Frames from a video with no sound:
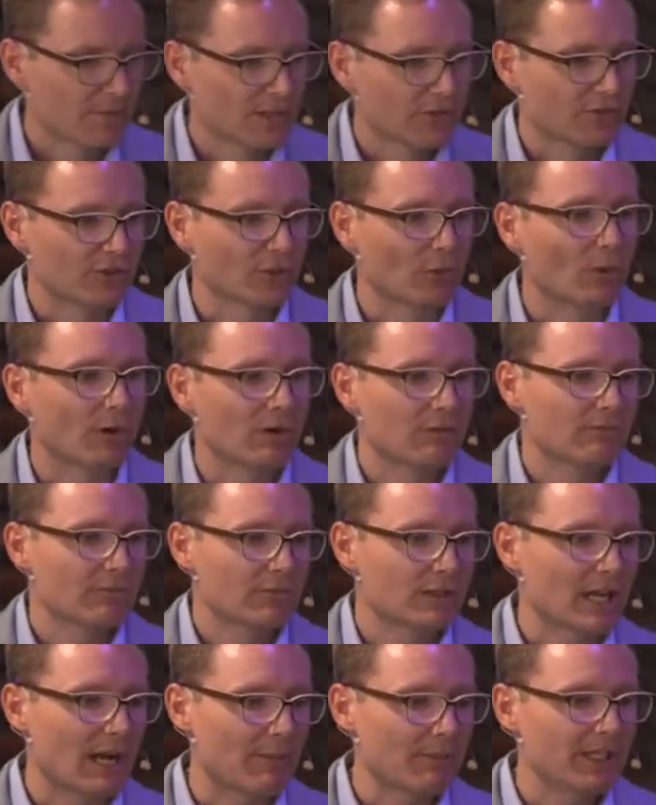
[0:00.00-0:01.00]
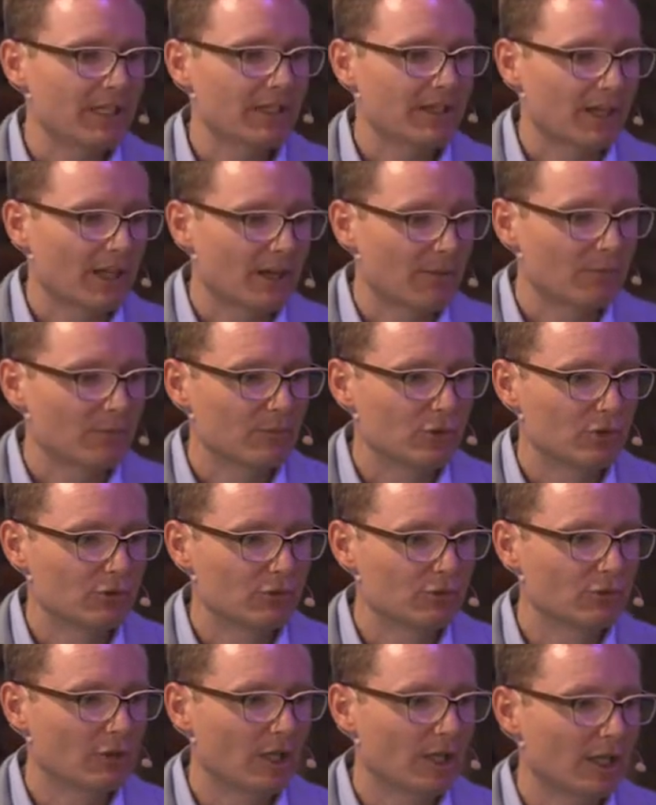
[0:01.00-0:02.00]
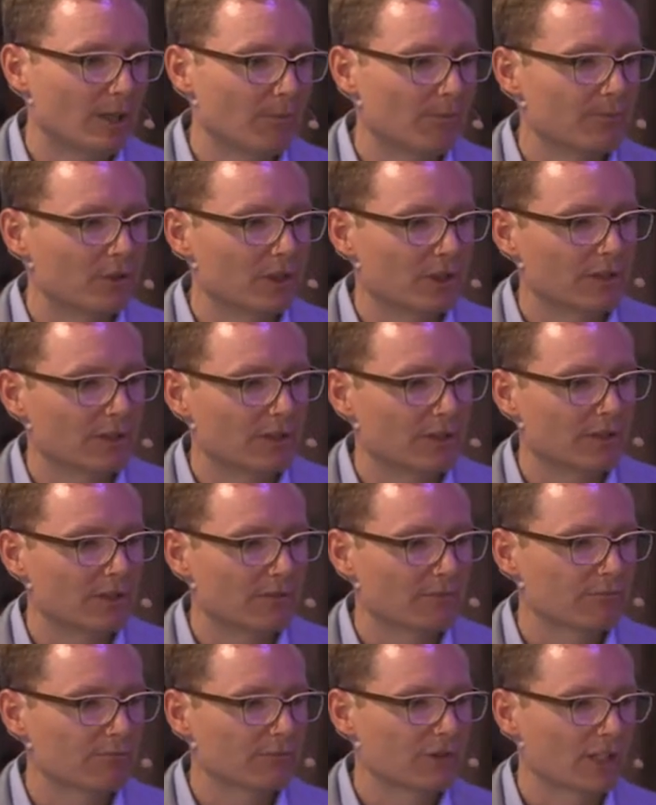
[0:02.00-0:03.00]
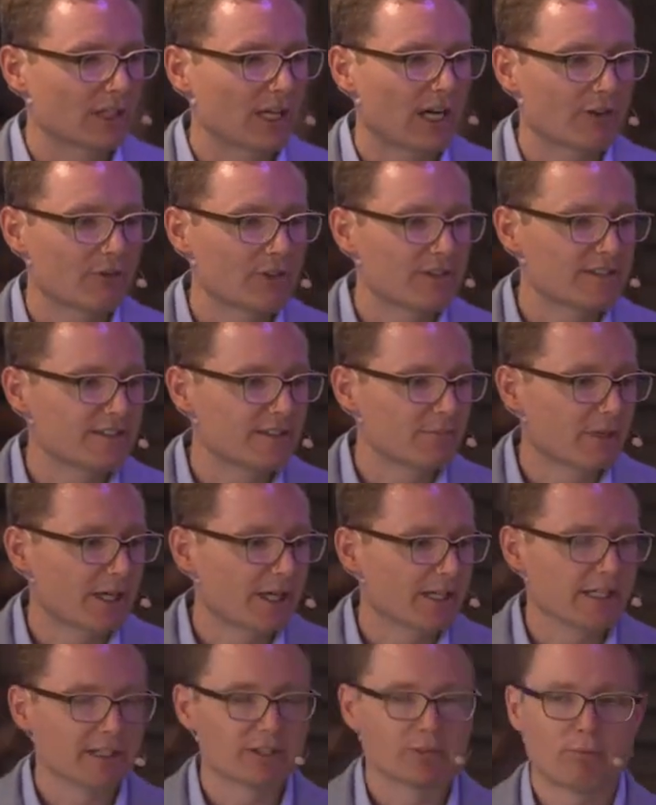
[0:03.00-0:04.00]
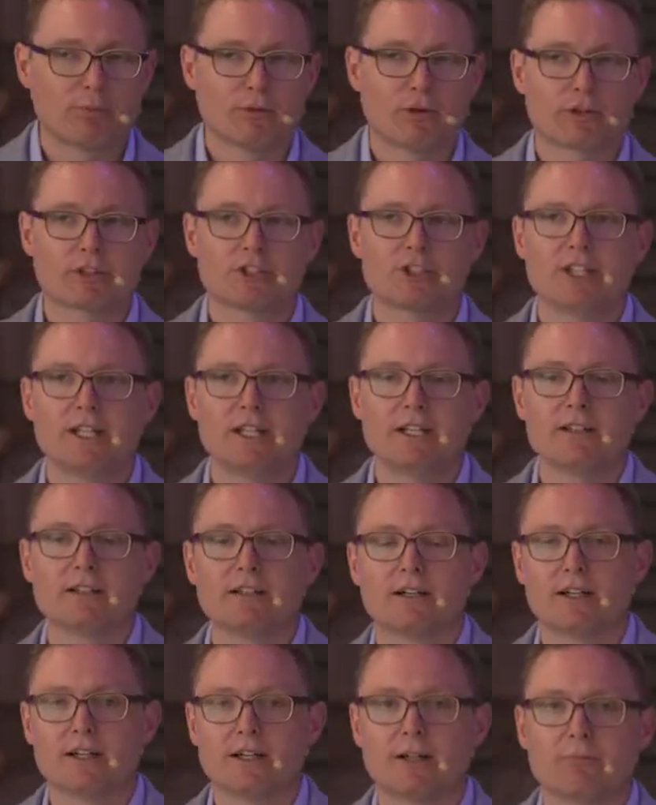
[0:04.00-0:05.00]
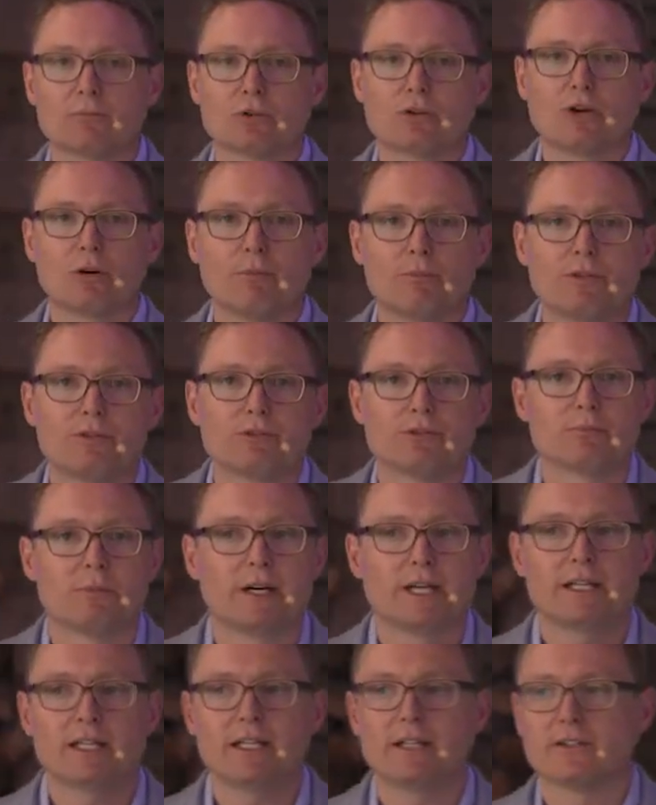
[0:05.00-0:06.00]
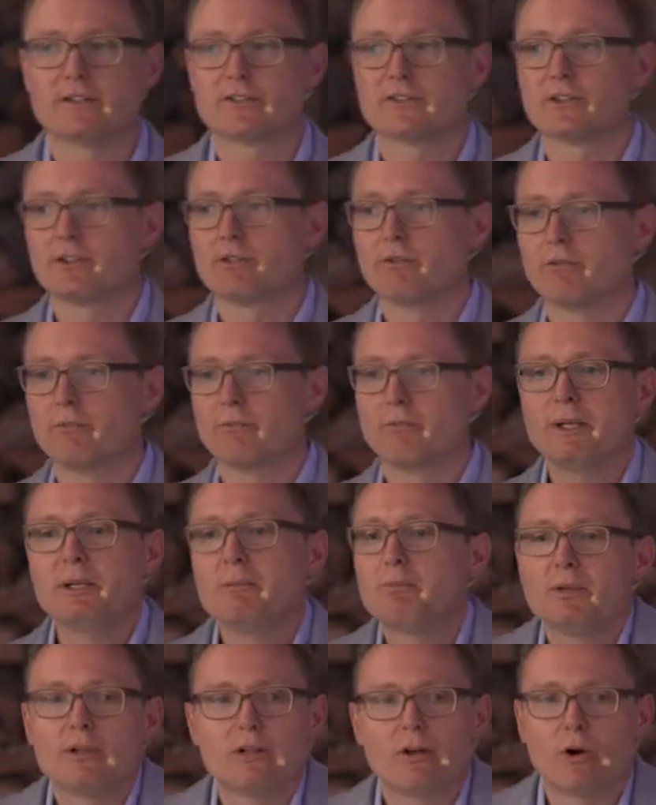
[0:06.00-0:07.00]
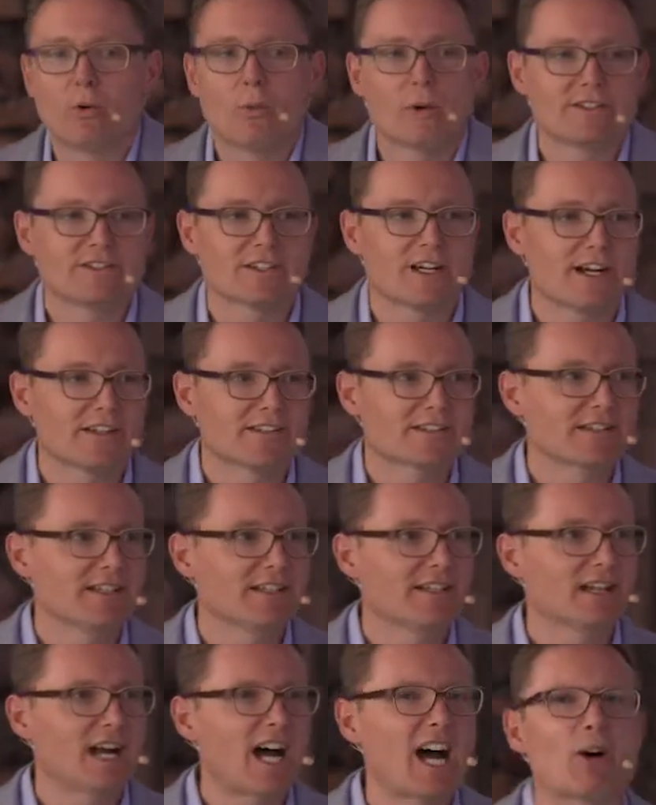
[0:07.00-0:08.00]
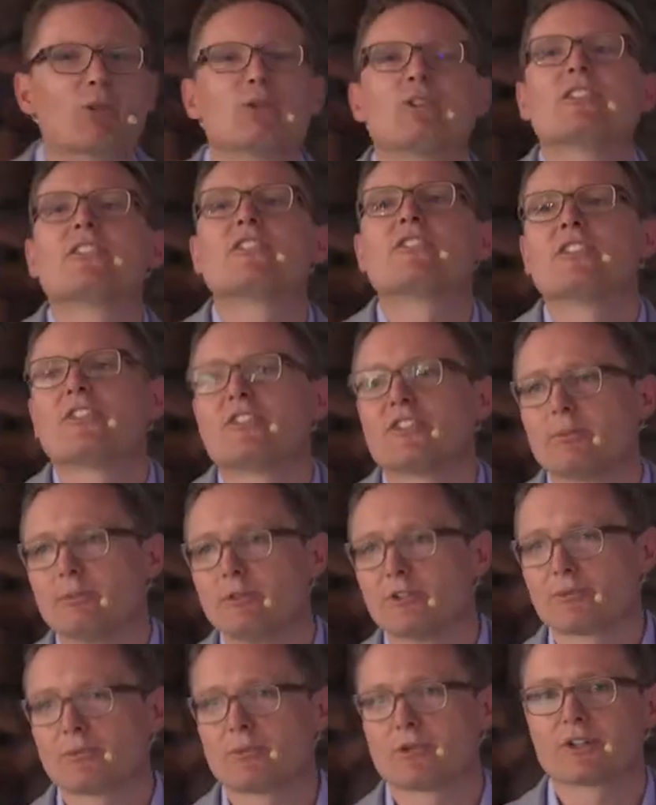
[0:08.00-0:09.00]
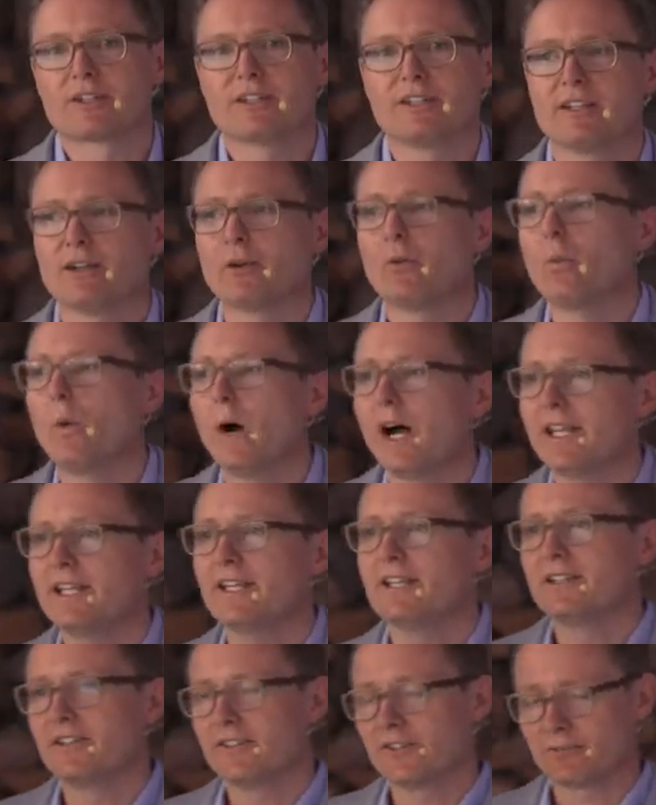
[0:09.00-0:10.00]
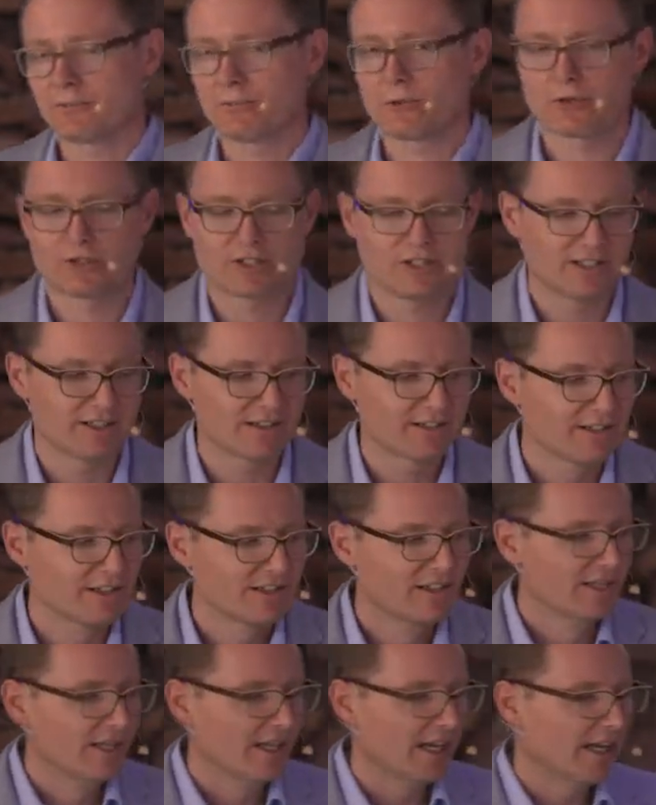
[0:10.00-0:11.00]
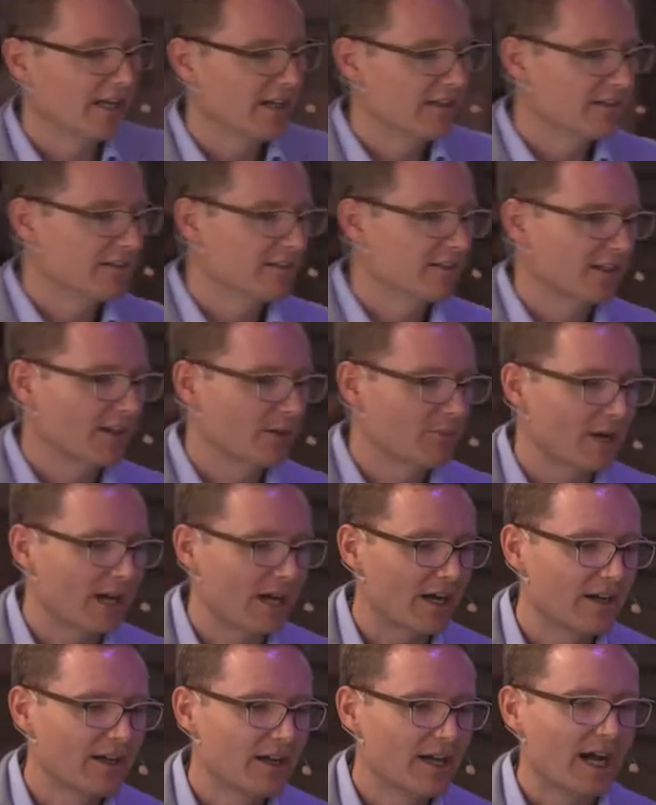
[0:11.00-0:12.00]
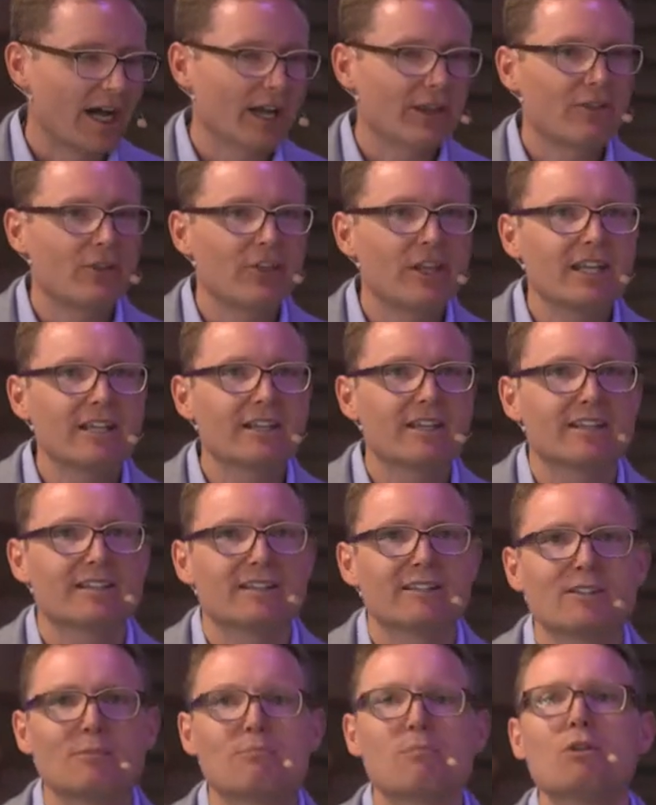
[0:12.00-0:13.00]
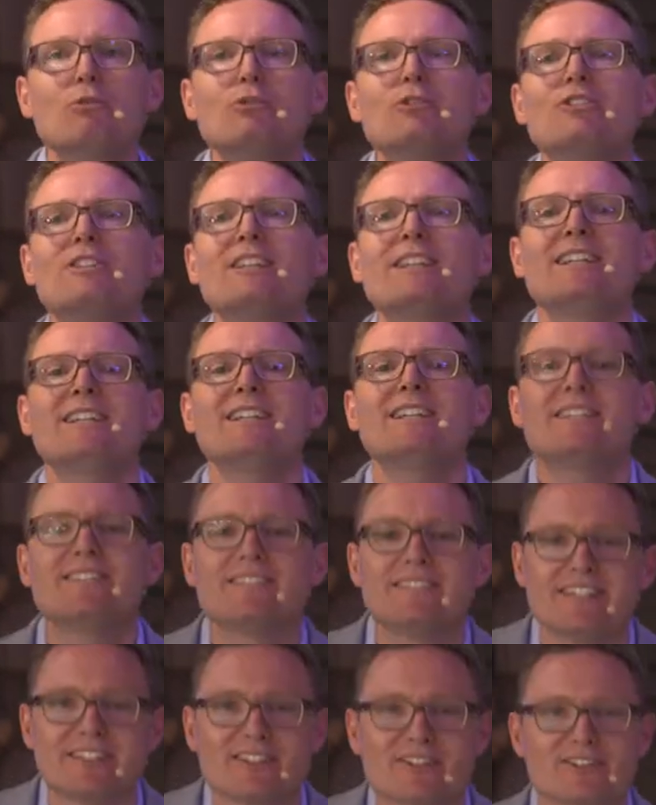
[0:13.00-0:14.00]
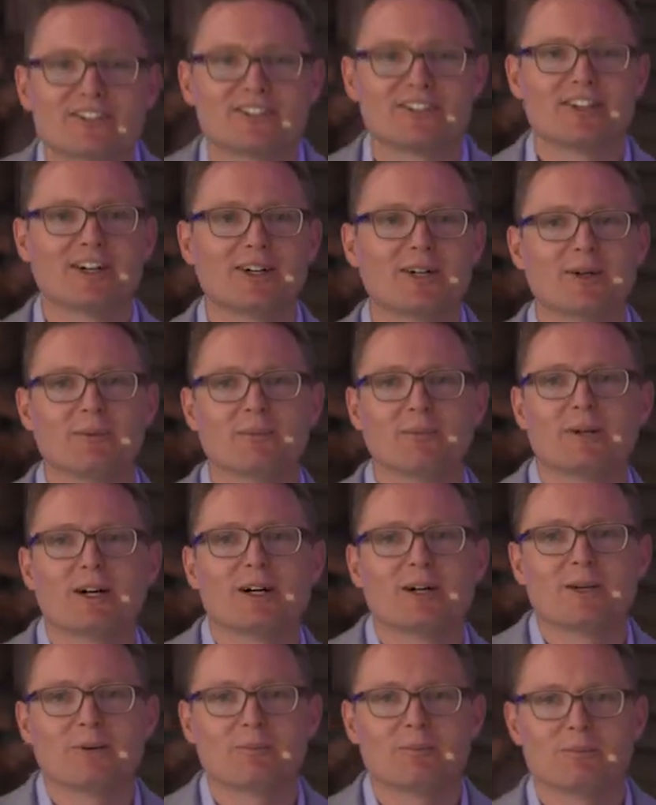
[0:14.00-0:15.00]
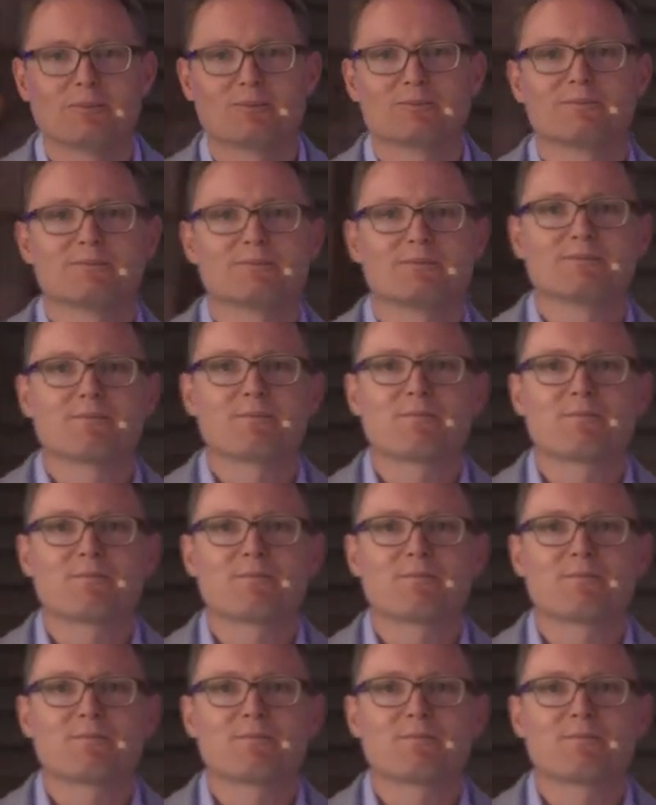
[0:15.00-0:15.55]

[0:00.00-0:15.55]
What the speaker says: So coming to the currency mining, the blockchain compute mining. So people always asking how this system is working, why it is working. And I think the most easiest thing